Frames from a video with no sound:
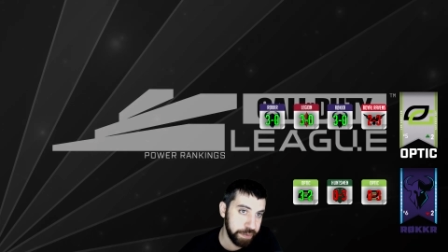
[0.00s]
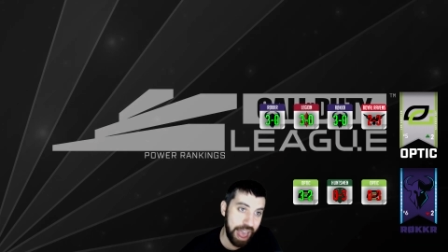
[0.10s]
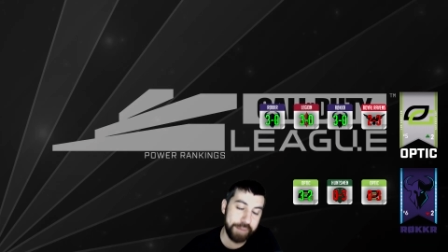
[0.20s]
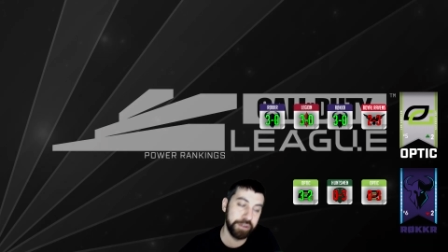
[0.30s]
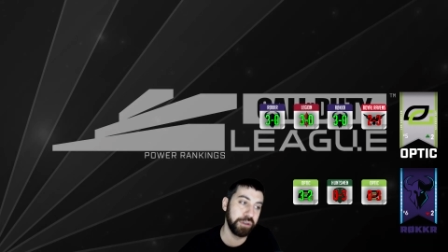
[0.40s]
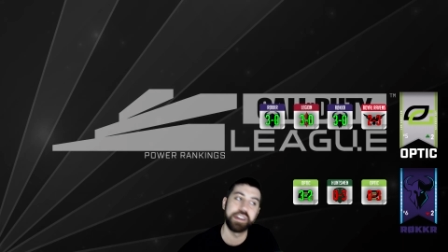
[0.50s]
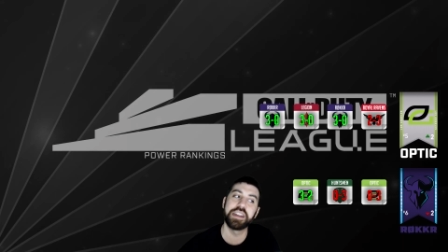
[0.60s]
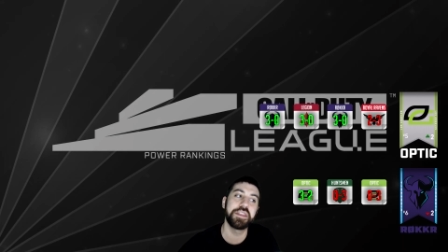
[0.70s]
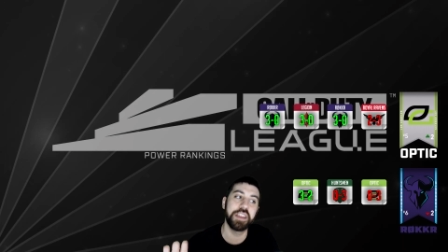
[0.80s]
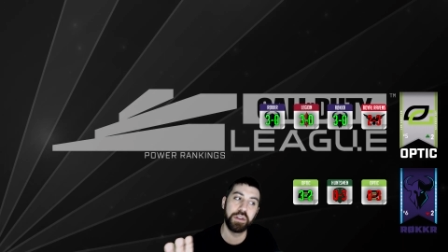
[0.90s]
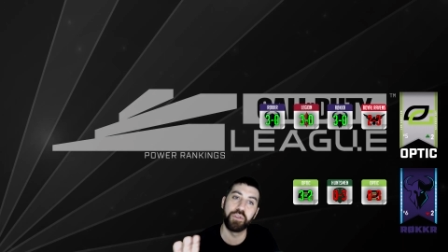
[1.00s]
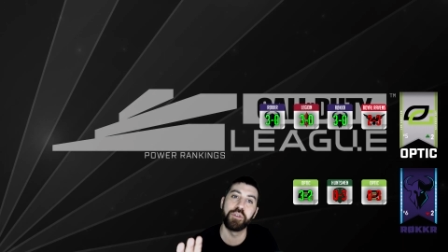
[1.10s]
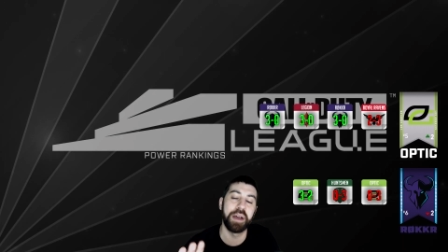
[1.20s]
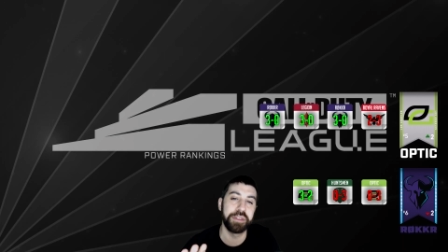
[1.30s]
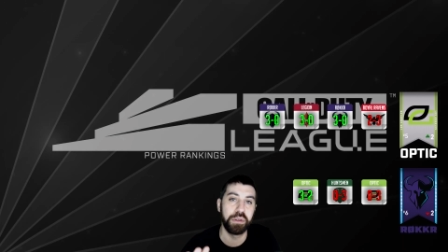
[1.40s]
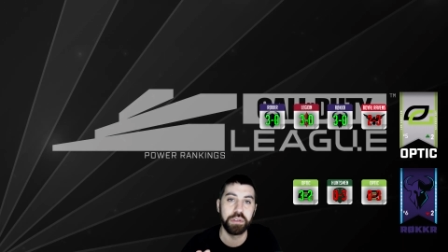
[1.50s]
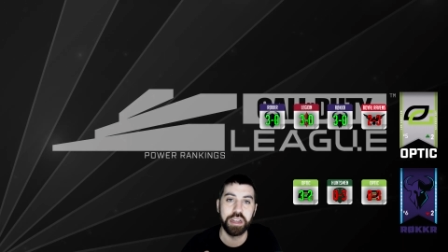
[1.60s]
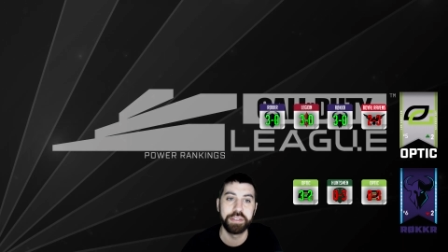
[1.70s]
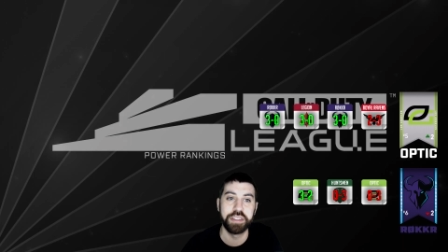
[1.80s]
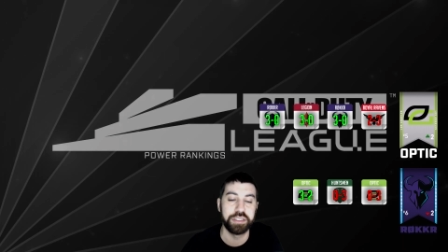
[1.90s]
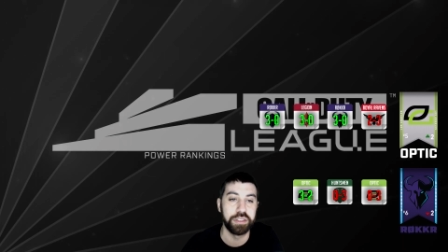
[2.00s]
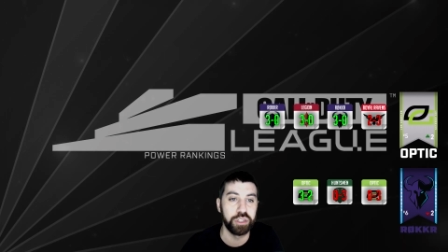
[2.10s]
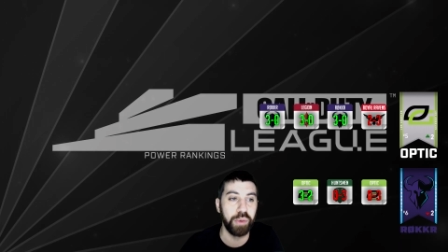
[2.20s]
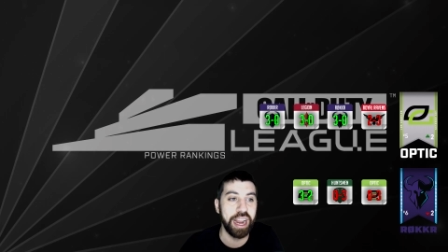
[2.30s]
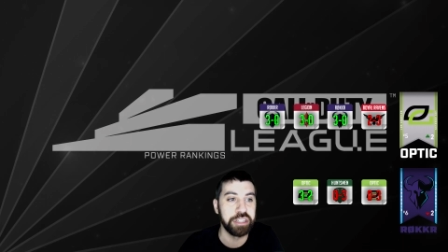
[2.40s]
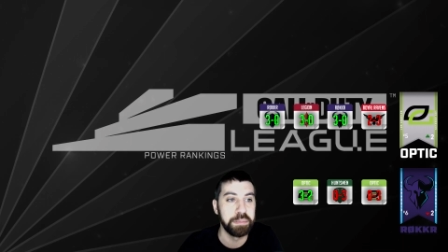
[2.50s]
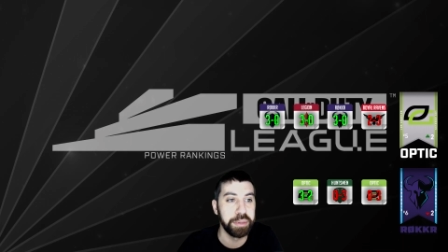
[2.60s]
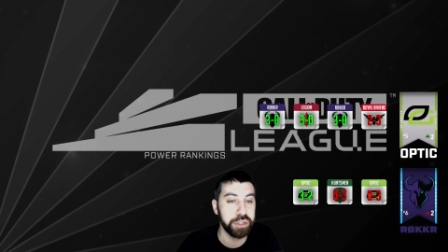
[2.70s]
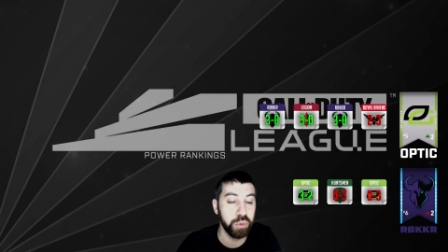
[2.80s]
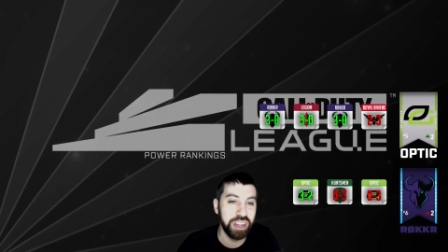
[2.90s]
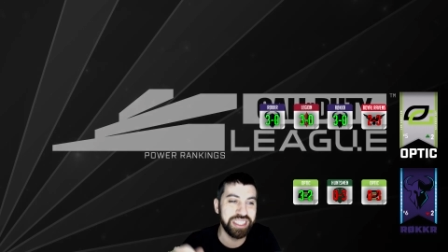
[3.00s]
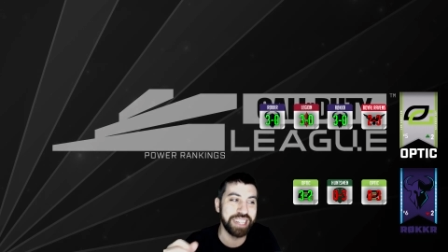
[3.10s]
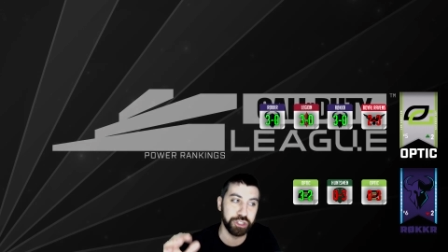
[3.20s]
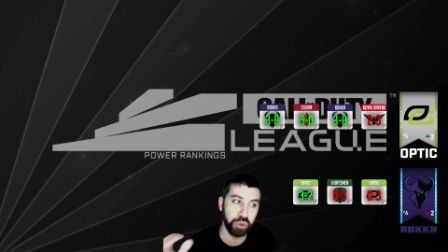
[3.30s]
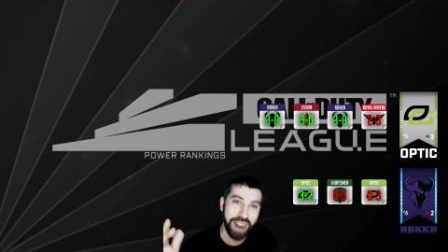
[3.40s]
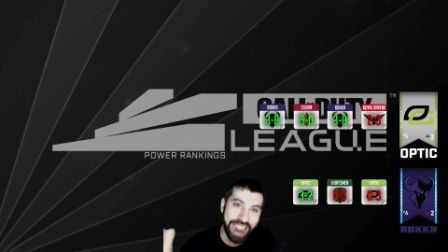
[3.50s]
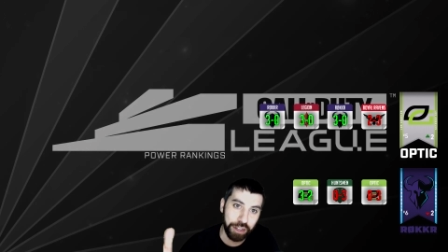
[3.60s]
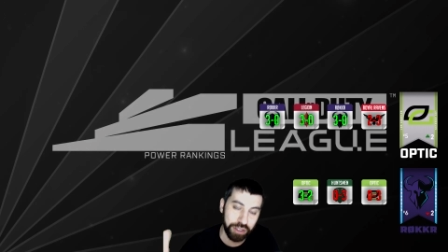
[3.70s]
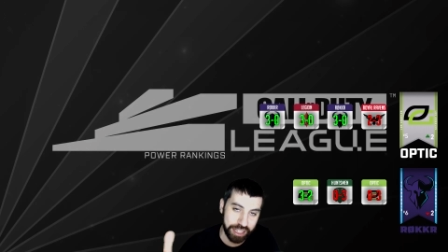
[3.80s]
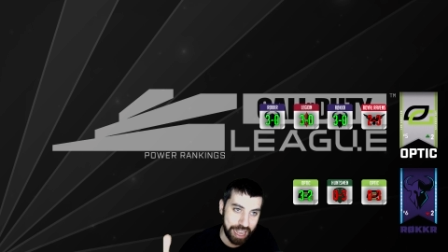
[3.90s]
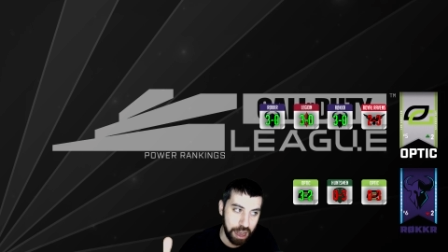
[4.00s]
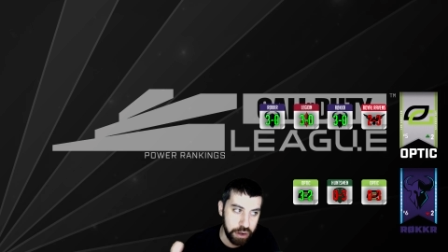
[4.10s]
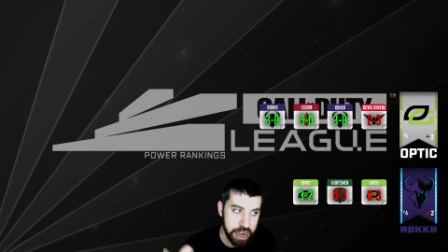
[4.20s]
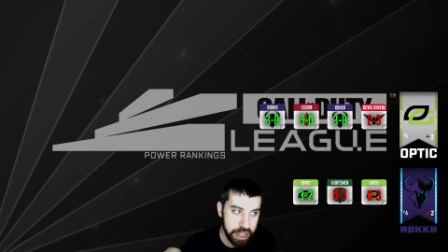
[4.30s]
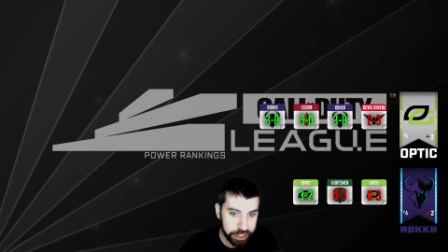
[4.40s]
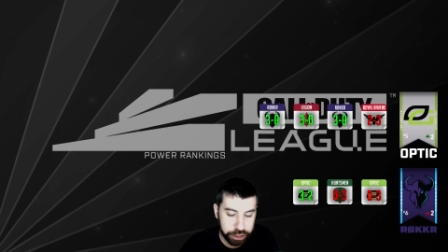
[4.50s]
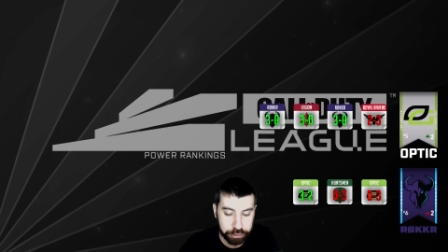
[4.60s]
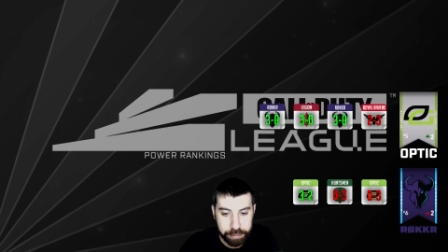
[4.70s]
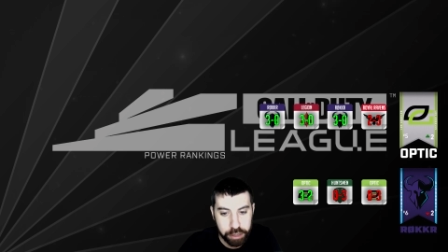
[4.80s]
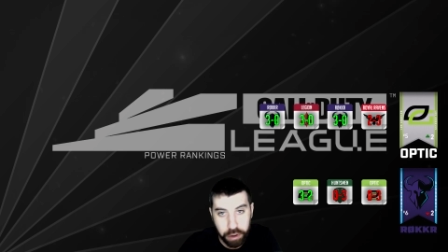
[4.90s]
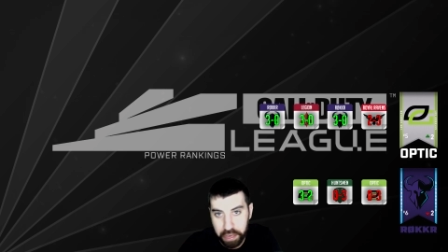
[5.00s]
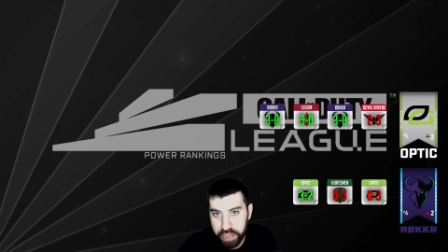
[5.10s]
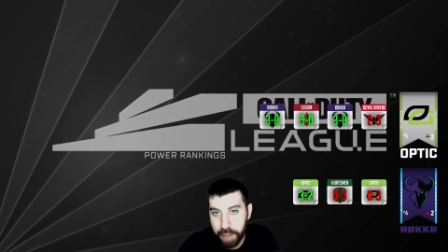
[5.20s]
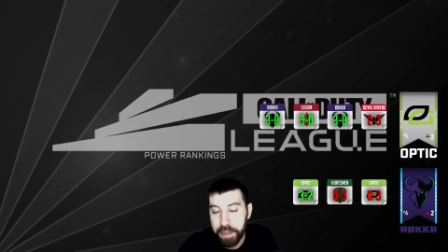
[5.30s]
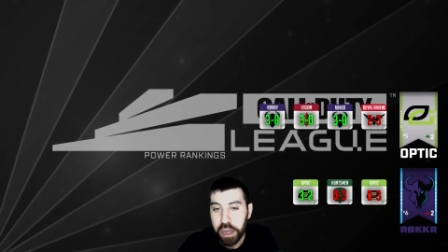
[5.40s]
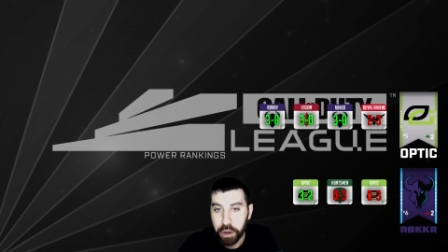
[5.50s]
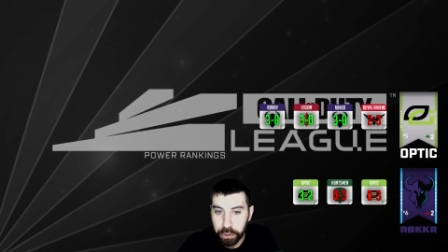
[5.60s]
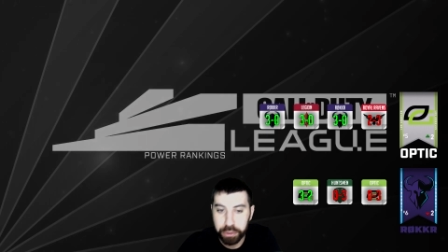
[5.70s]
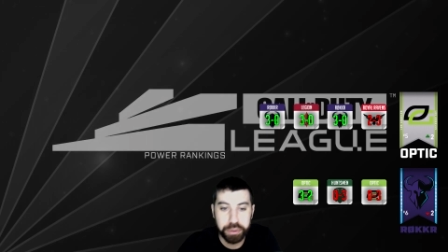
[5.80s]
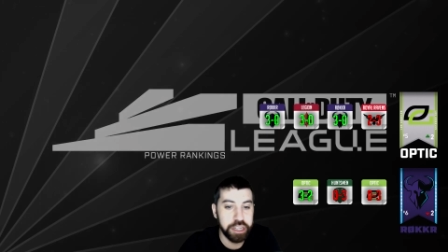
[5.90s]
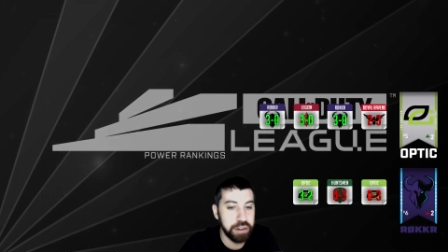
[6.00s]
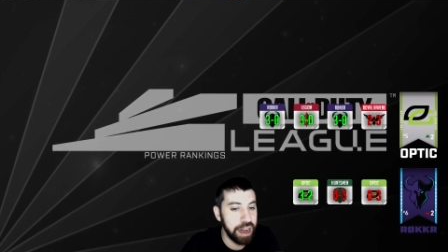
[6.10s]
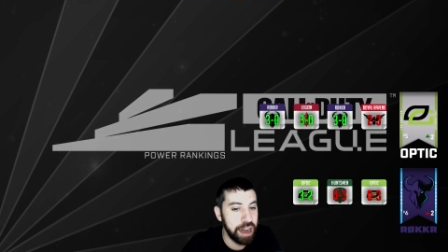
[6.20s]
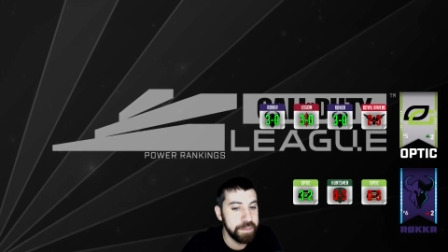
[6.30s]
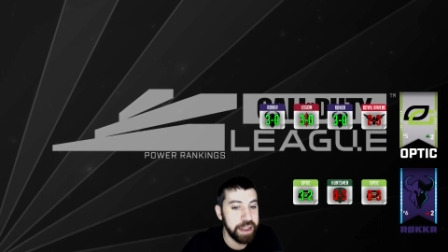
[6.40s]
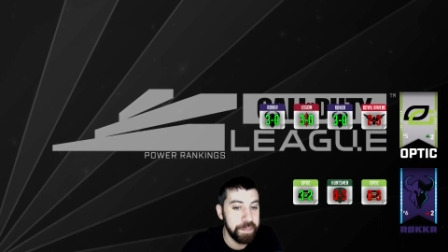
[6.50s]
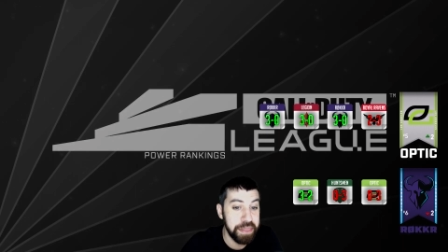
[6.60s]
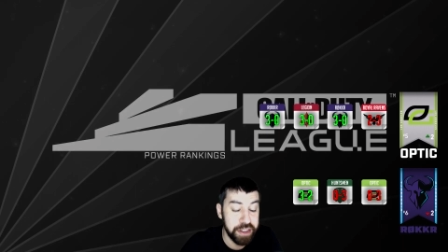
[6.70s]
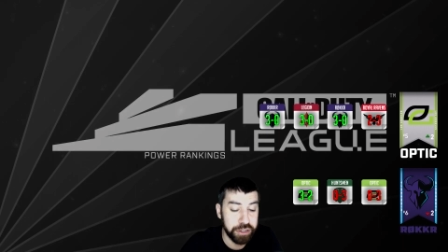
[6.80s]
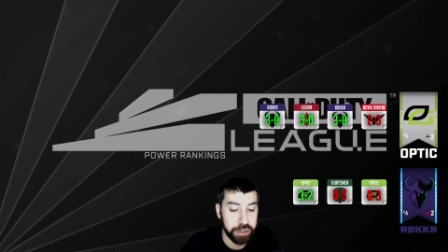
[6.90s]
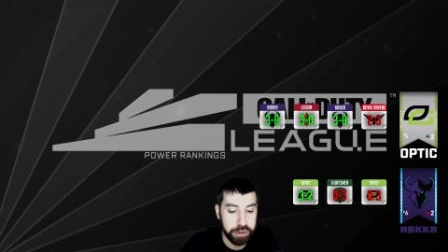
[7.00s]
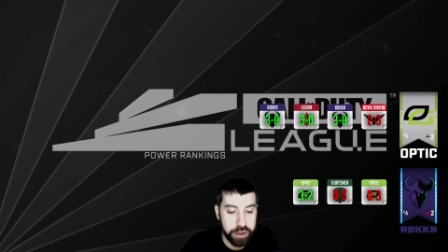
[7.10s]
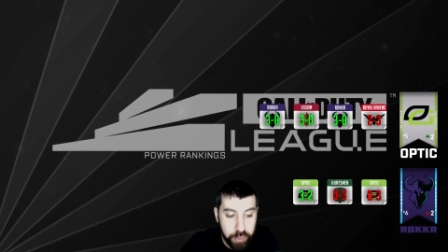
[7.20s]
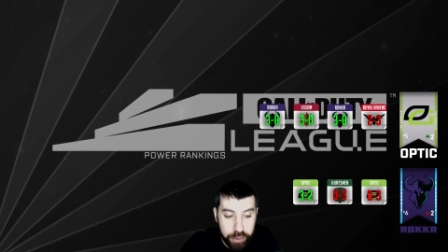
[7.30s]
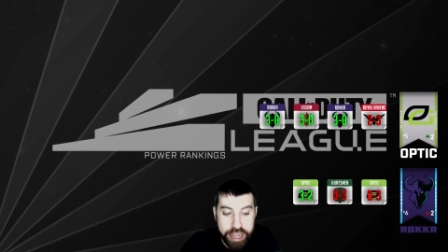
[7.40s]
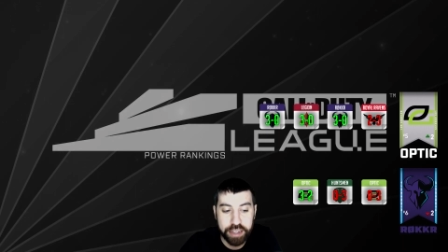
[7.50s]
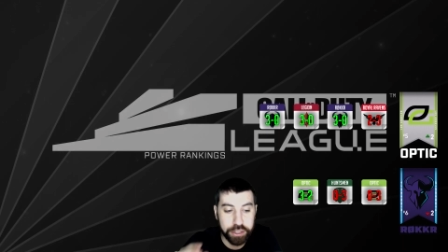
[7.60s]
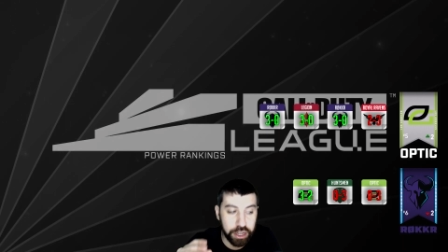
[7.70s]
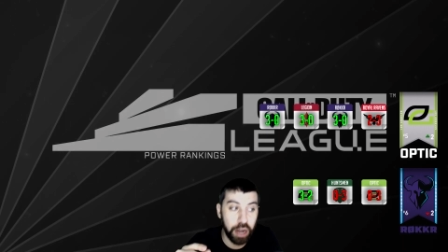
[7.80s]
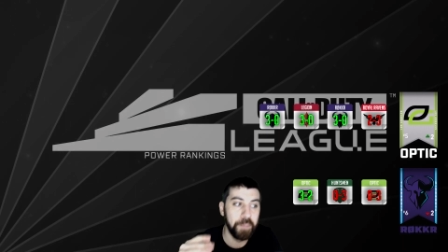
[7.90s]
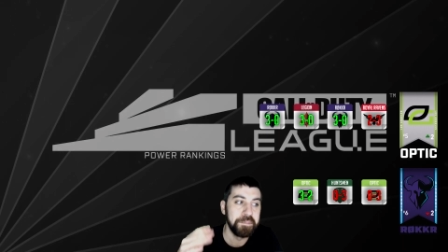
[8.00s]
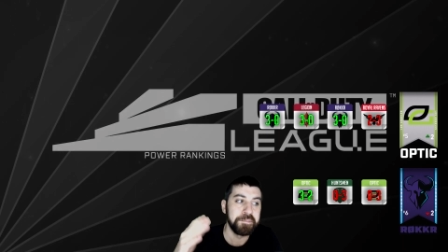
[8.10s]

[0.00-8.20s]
Haven't heard anything new about the whole gunless situation, but there was a trial account scrimming with them earlier on in this current week. So,